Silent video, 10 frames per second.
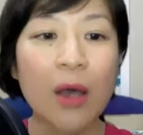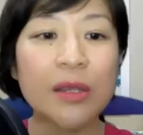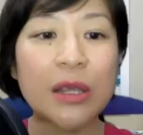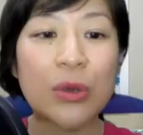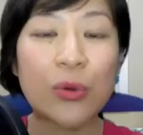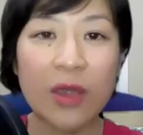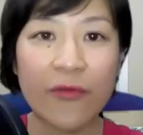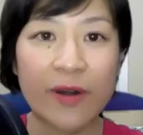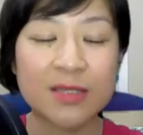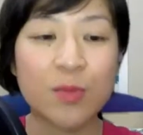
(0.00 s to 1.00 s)
the
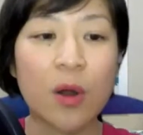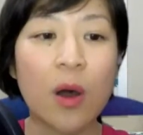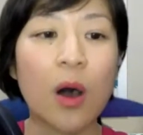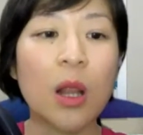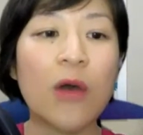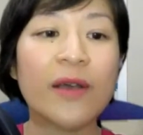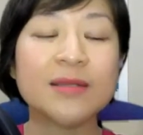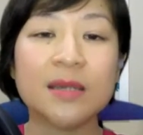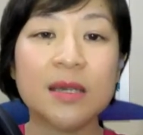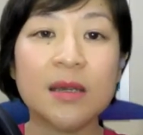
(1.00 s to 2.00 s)
universe brought all of
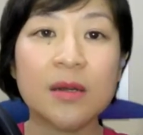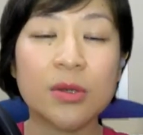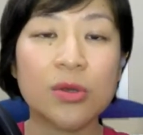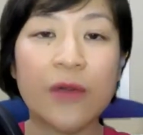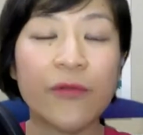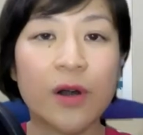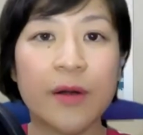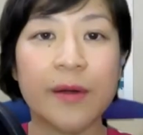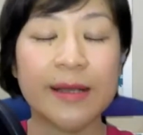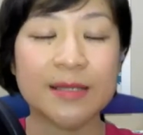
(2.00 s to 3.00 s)
us here tonight for
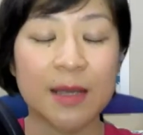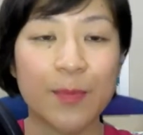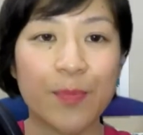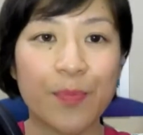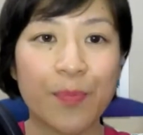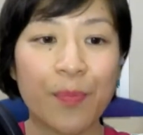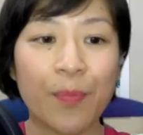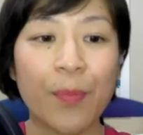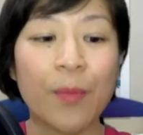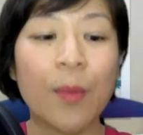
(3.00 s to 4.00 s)
a reason.
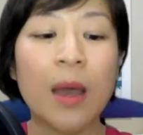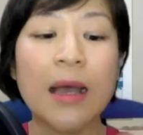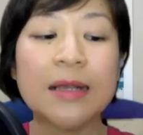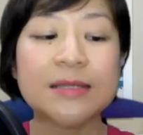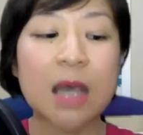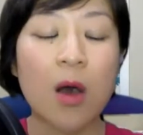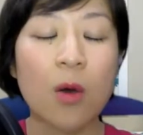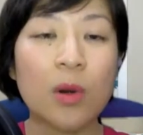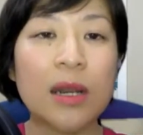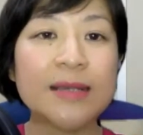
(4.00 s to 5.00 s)

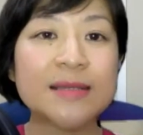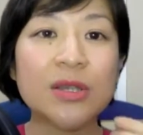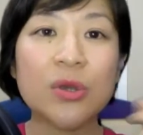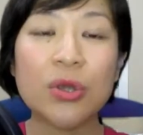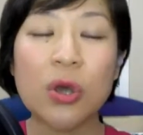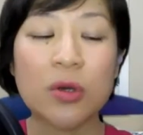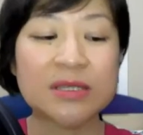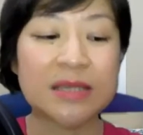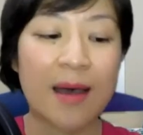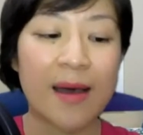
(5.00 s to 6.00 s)
So listen to those
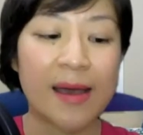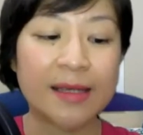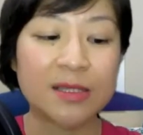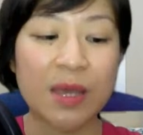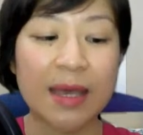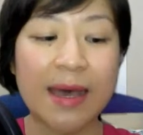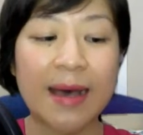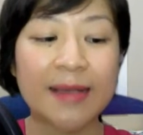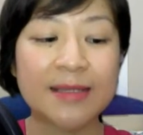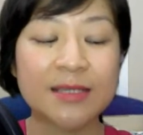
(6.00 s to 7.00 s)
signs,
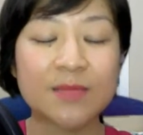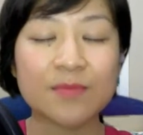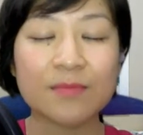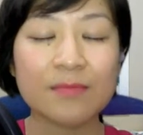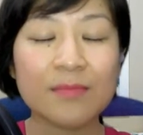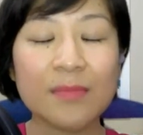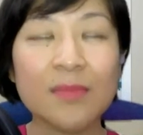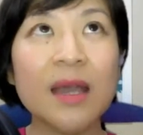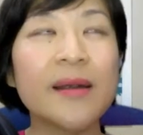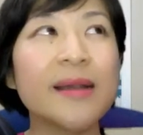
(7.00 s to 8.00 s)
because
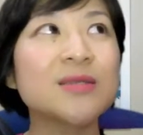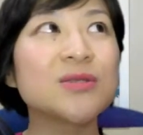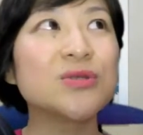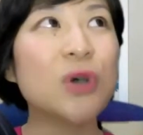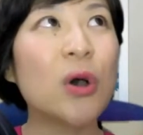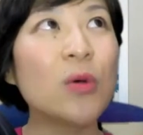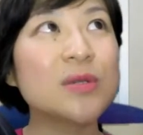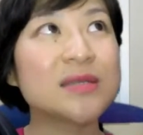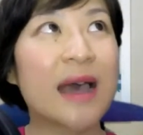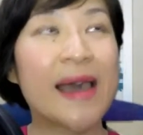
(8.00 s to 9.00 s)
there is no
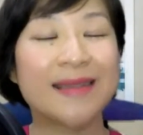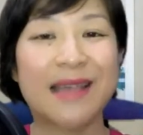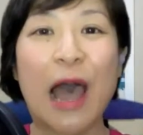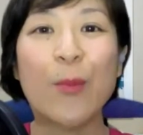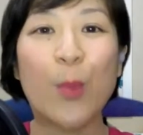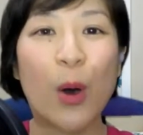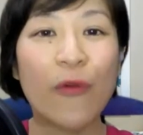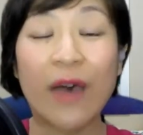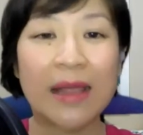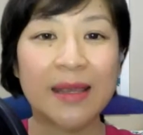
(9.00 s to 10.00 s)
signs that are more
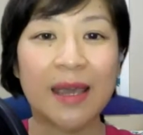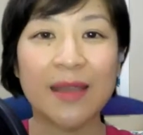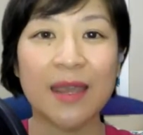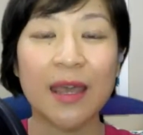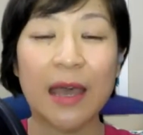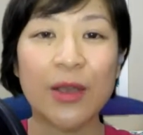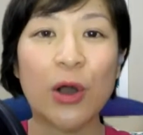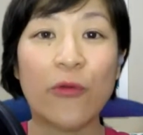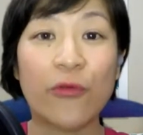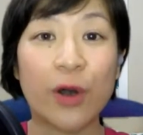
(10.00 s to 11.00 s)
validating and
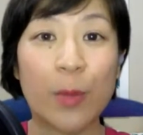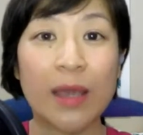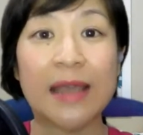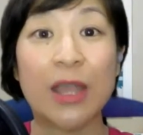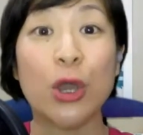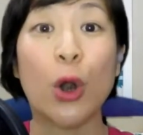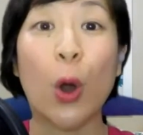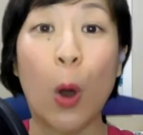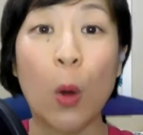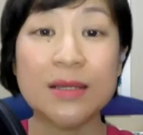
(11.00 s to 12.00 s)
confirming than your
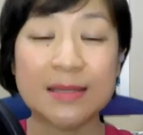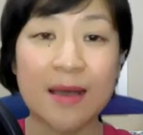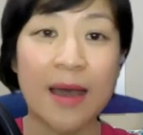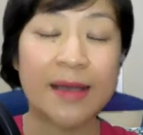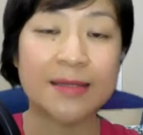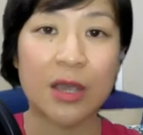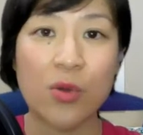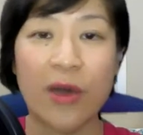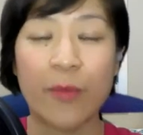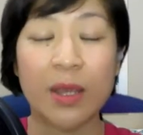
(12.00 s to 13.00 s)
own signs that
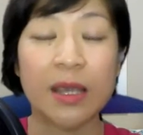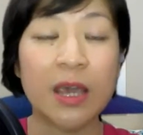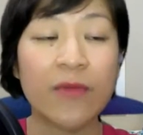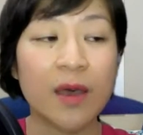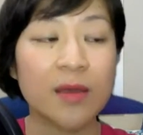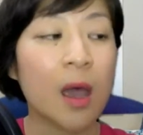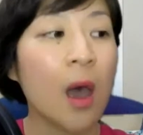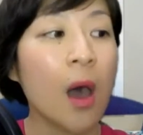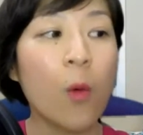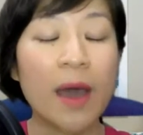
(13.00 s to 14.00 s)
you have been given,
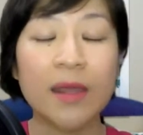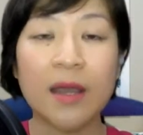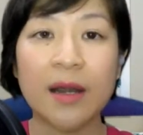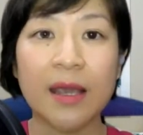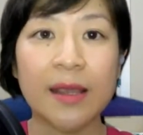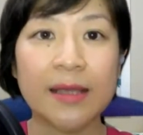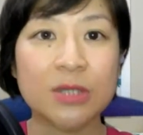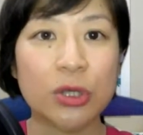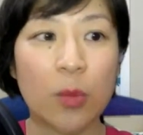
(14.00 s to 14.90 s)
whether it is,